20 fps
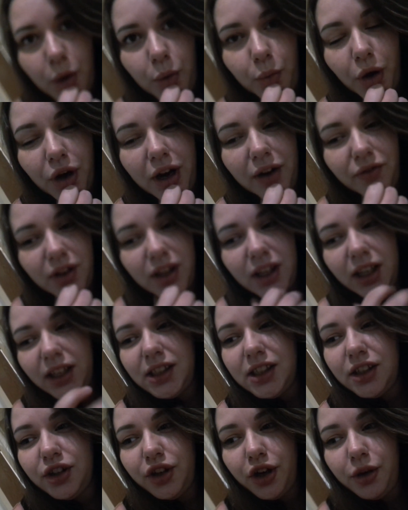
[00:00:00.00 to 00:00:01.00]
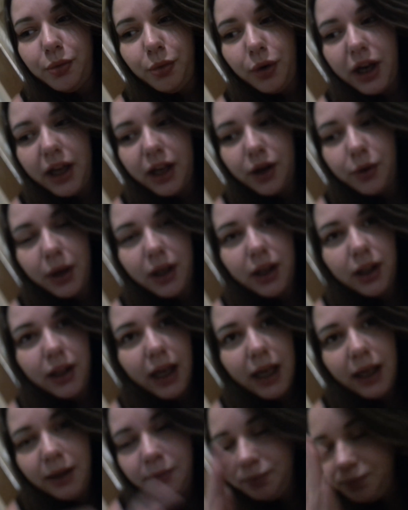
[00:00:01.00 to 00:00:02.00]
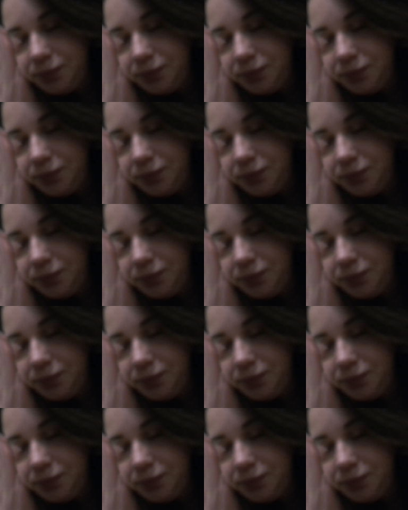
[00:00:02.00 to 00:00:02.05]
want everything to go pretty quickly.